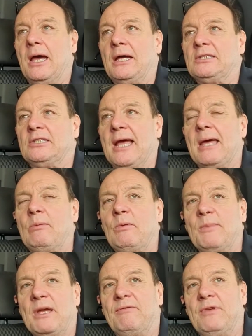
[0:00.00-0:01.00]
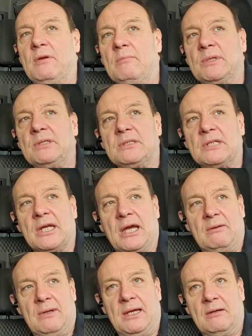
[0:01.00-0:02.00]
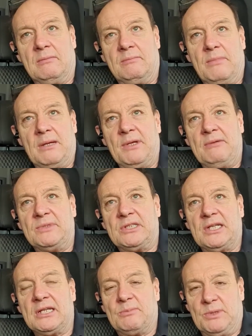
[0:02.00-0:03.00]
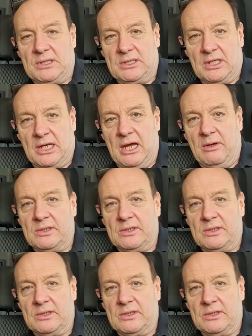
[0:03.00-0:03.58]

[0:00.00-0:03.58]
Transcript: shared with me a few months ago now, maybe even 6 months ago.